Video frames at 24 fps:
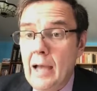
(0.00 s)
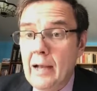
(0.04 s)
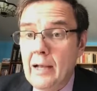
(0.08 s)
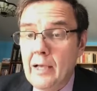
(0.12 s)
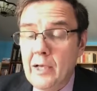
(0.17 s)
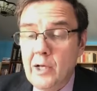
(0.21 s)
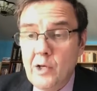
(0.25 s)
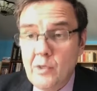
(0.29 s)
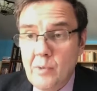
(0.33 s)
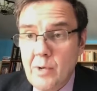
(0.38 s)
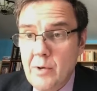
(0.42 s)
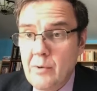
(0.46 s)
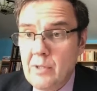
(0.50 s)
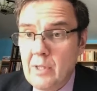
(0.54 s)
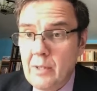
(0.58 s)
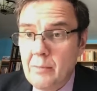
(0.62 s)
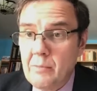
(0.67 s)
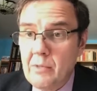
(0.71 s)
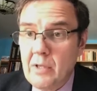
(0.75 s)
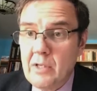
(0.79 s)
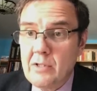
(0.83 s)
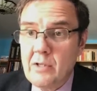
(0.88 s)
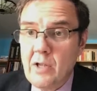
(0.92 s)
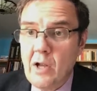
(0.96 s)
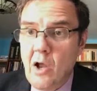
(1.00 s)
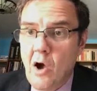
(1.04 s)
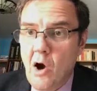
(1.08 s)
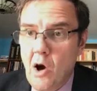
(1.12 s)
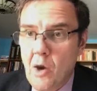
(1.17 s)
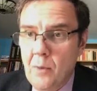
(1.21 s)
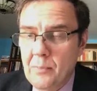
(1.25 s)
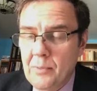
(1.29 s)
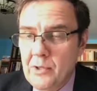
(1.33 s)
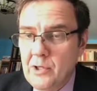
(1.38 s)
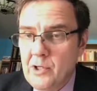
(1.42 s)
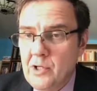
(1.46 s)
I agree with him. There's an
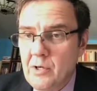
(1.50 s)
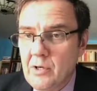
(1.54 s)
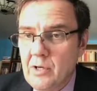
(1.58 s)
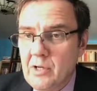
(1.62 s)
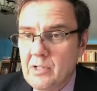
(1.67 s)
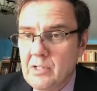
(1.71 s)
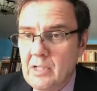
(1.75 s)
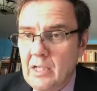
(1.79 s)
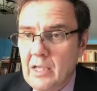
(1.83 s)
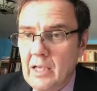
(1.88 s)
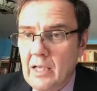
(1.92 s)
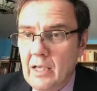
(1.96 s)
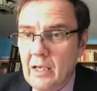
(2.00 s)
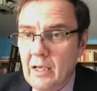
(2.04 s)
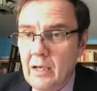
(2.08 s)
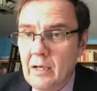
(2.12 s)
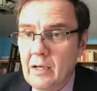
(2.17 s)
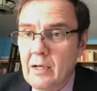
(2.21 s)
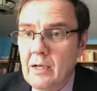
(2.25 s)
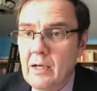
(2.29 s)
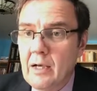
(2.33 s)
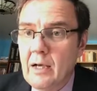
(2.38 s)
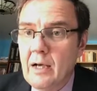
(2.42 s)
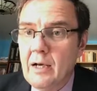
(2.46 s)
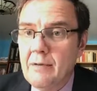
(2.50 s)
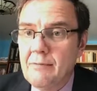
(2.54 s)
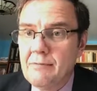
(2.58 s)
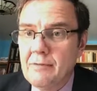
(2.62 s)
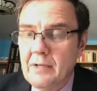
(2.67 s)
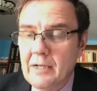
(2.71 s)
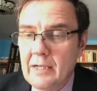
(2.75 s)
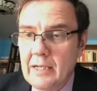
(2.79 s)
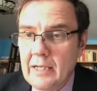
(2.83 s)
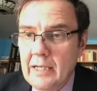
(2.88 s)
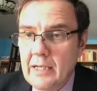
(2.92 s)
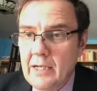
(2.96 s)
opportunity here
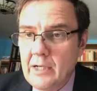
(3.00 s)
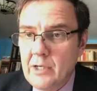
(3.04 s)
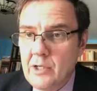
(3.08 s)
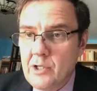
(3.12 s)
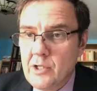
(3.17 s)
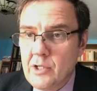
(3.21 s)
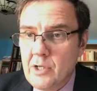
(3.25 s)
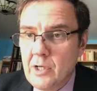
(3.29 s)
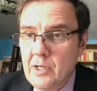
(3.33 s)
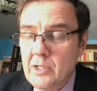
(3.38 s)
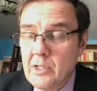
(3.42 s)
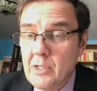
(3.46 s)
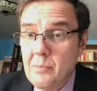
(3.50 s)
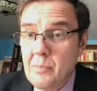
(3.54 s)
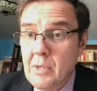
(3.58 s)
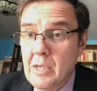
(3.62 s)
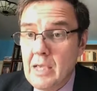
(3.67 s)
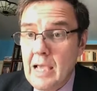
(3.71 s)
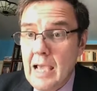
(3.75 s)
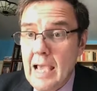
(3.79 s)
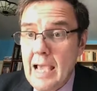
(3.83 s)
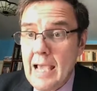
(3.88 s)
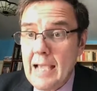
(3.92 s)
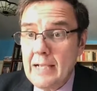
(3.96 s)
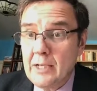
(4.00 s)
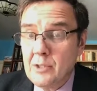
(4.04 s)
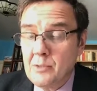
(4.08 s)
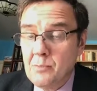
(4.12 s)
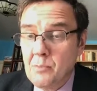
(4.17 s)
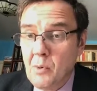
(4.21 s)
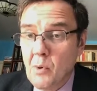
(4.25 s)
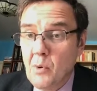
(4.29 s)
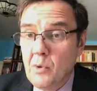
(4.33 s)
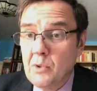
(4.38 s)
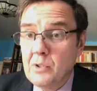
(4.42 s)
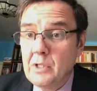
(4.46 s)
for Lincolnshire to be
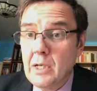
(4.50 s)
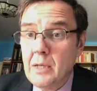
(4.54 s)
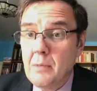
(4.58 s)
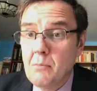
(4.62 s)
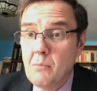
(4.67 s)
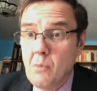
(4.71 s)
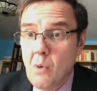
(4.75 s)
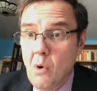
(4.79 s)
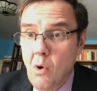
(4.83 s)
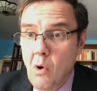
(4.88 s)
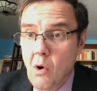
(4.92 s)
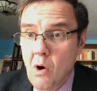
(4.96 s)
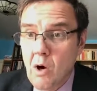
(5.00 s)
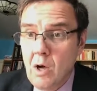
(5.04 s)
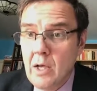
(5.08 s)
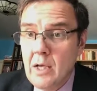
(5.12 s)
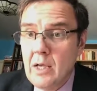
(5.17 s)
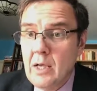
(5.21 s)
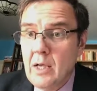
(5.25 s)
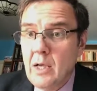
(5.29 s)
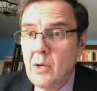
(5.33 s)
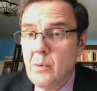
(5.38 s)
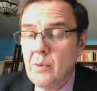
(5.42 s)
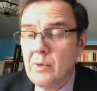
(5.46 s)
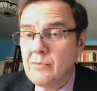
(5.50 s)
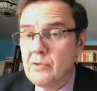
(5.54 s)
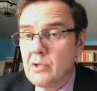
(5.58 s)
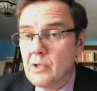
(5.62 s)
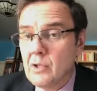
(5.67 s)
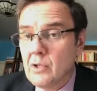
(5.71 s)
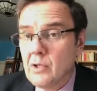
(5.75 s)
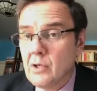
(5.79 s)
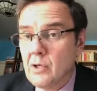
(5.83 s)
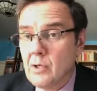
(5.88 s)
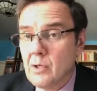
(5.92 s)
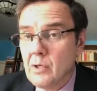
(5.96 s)
exporting more. We've
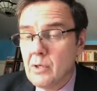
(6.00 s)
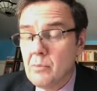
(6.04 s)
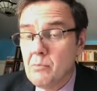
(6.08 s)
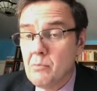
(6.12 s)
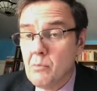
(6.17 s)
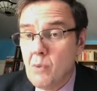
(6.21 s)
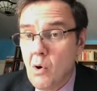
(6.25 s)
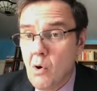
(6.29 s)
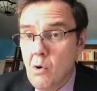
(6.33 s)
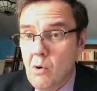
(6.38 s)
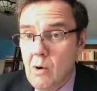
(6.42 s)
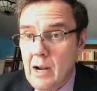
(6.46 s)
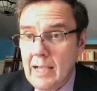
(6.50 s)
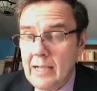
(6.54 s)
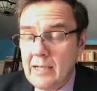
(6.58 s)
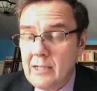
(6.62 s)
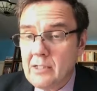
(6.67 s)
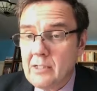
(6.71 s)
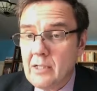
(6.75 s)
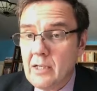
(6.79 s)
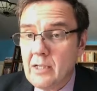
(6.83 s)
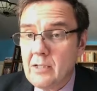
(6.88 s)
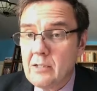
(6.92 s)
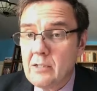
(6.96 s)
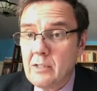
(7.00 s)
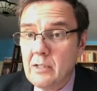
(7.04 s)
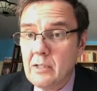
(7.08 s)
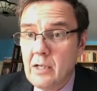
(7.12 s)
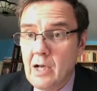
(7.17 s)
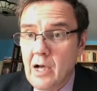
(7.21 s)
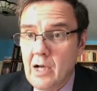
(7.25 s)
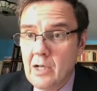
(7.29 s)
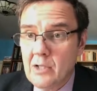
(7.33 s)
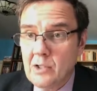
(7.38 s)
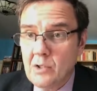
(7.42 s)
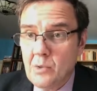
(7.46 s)
secured more access
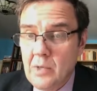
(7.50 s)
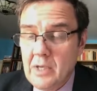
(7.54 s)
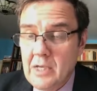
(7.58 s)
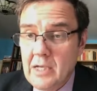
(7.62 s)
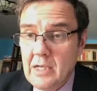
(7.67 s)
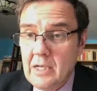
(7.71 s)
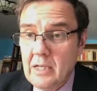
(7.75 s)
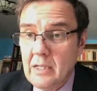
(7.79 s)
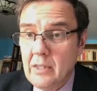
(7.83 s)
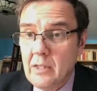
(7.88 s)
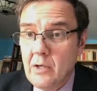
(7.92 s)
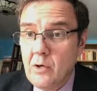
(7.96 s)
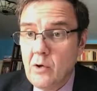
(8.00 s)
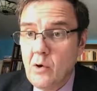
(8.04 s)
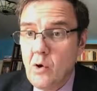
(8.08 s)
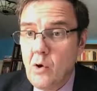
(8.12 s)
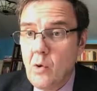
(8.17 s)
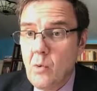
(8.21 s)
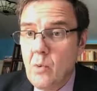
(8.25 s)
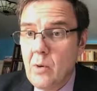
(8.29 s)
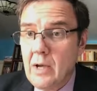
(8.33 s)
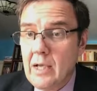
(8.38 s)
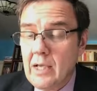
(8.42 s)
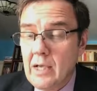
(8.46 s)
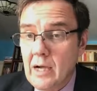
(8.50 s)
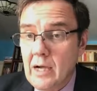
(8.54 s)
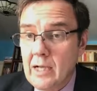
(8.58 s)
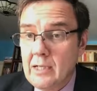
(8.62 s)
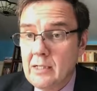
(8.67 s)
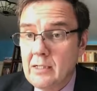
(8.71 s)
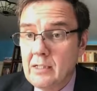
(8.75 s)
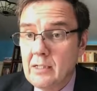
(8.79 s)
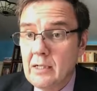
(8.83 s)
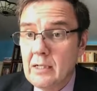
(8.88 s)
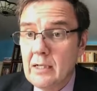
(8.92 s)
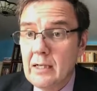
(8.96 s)
last week in the Norway,
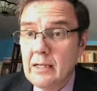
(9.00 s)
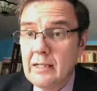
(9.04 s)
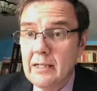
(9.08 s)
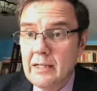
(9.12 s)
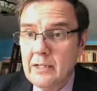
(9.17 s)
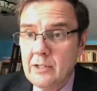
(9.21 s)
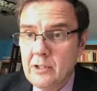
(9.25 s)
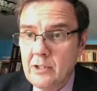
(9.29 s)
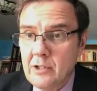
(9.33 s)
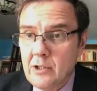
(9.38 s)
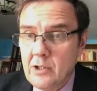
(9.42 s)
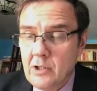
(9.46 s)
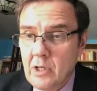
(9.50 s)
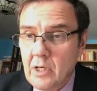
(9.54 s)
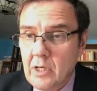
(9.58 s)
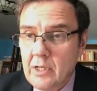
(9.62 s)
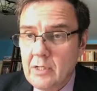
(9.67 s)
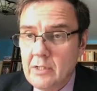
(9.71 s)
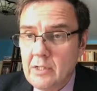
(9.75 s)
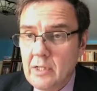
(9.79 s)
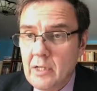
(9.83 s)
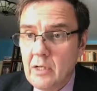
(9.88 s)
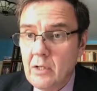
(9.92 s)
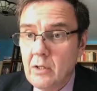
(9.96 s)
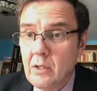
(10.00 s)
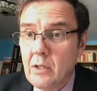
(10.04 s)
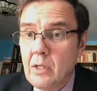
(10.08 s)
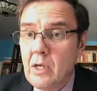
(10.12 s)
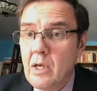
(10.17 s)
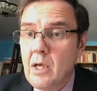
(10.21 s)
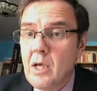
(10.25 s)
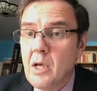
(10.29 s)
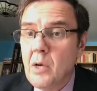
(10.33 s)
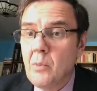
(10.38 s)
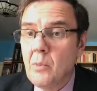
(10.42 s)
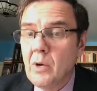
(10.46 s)
Iceland and Liechtenstein deal.
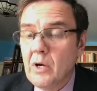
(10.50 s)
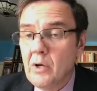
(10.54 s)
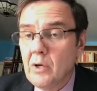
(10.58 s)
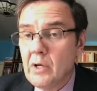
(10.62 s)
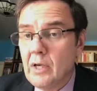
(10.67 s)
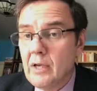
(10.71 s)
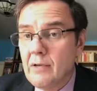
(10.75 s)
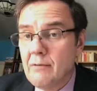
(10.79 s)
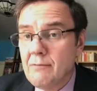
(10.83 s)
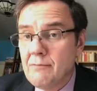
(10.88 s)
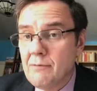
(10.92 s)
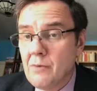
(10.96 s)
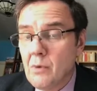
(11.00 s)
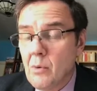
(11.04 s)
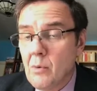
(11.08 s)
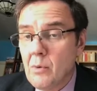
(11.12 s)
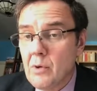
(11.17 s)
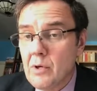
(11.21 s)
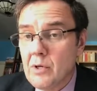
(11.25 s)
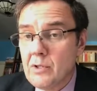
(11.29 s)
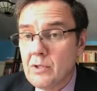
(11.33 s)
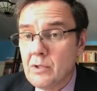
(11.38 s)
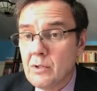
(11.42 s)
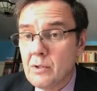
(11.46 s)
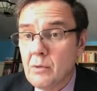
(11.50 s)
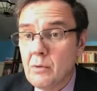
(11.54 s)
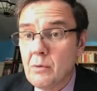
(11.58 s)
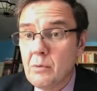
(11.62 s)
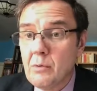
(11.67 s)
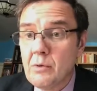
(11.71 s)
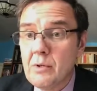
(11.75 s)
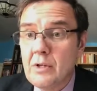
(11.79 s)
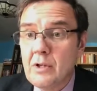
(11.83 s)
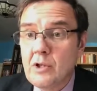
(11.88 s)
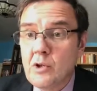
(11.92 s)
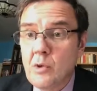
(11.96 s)
We're looking forward
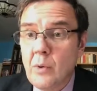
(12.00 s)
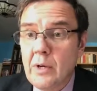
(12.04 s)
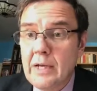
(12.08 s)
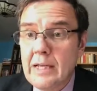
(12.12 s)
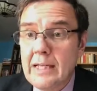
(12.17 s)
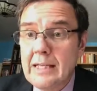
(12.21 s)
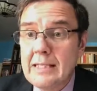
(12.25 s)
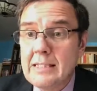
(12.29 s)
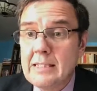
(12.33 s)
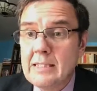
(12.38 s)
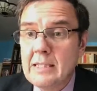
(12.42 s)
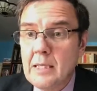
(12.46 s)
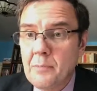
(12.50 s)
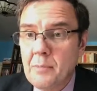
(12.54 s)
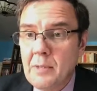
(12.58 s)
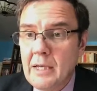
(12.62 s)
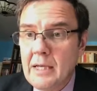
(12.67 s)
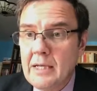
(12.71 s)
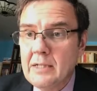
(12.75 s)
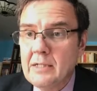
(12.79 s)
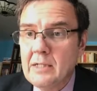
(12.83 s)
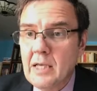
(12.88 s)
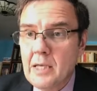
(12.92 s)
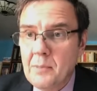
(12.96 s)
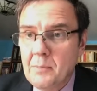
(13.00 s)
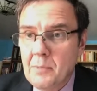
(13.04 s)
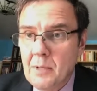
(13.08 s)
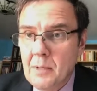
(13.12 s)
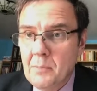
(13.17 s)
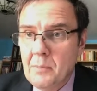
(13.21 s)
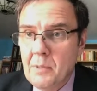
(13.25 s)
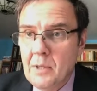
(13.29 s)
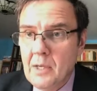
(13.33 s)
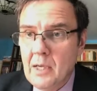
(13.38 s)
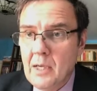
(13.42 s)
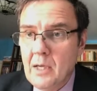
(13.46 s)
to joining
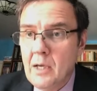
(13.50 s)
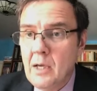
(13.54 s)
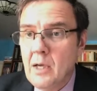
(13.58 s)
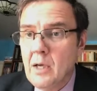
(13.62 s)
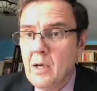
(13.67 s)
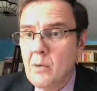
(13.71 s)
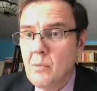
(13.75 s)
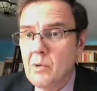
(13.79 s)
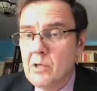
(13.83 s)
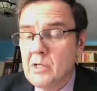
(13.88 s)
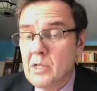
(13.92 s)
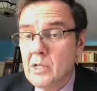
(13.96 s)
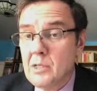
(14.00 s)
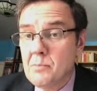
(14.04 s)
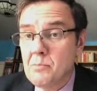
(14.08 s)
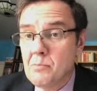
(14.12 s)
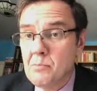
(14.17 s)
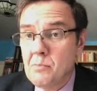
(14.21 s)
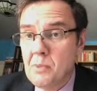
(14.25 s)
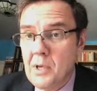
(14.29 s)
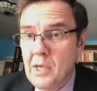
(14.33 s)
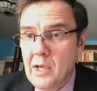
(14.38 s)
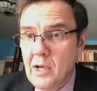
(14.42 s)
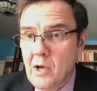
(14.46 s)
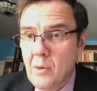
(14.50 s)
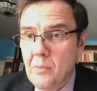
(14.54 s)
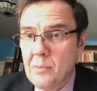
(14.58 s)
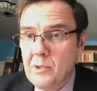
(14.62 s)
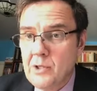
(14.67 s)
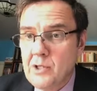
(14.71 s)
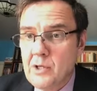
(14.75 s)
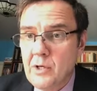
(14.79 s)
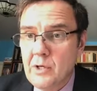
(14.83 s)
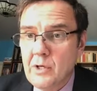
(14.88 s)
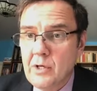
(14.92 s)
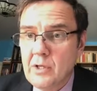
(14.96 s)
CPTPP, which has big
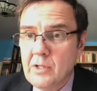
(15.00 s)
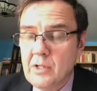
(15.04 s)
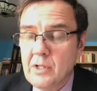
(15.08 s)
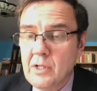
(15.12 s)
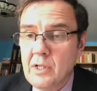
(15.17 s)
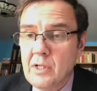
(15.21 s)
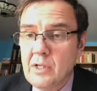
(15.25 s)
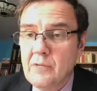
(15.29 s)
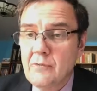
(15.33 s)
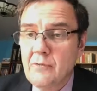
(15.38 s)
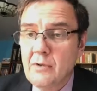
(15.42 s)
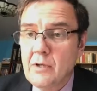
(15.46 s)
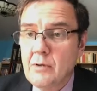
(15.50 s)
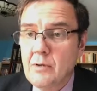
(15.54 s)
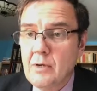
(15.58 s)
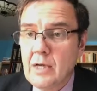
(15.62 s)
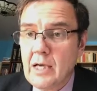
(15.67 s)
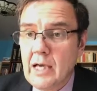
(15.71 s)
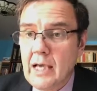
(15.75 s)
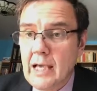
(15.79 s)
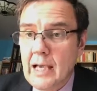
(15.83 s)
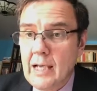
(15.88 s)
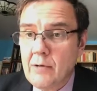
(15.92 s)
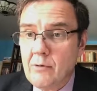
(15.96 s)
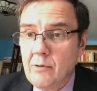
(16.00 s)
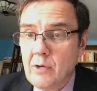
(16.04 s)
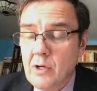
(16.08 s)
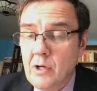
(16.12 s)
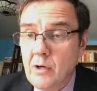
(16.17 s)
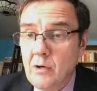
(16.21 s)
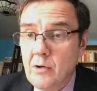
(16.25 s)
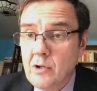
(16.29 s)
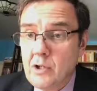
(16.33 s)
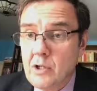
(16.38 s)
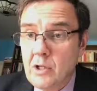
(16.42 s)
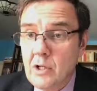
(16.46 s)
opportunities for UK
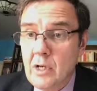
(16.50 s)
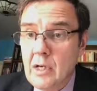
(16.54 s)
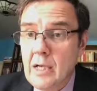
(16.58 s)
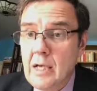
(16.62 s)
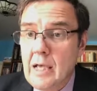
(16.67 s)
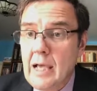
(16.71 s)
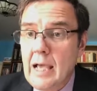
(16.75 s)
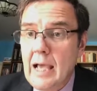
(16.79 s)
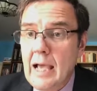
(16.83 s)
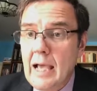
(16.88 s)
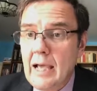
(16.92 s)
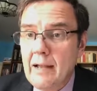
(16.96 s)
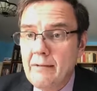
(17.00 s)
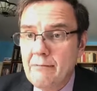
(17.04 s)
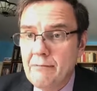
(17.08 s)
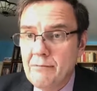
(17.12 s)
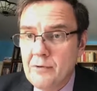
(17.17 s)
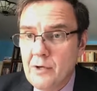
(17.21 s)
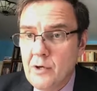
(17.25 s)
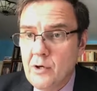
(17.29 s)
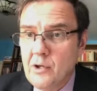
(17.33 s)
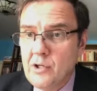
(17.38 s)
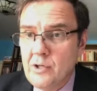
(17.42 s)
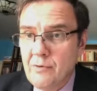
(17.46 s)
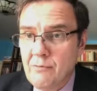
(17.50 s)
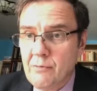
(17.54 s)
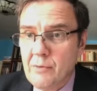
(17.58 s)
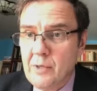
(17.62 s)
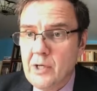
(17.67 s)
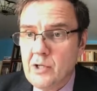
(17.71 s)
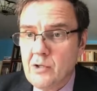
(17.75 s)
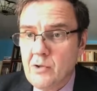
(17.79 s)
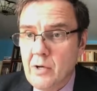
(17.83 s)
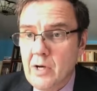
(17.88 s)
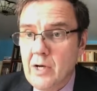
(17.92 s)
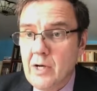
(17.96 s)
agriculture and future
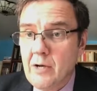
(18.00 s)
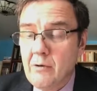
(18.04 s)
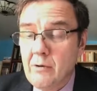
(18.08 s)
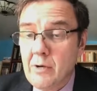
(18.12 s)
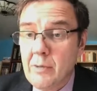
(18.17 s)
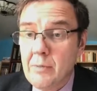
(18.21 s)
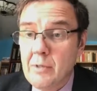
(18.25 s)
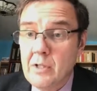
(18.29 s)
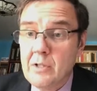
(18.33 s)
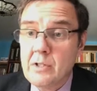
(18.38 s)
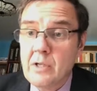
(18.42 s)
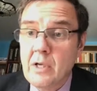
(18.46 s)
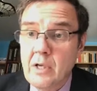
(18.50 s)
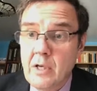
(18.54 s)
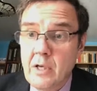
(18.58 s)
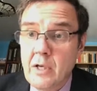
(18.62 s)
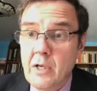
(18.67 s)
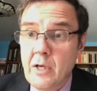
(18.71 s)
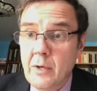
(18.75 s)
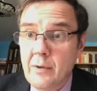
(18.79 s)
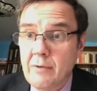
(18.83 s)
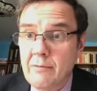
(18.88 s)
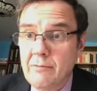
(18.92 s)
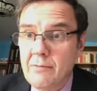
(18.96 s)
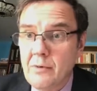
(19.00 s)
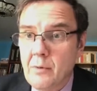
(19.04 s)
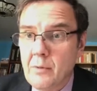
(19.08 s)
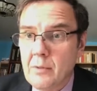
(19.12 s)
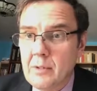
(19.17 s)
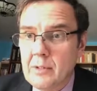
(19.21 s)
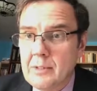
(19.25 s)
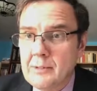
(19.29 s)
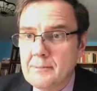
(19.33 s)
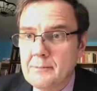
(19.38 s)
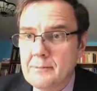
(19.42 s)
free trade agreements going forward.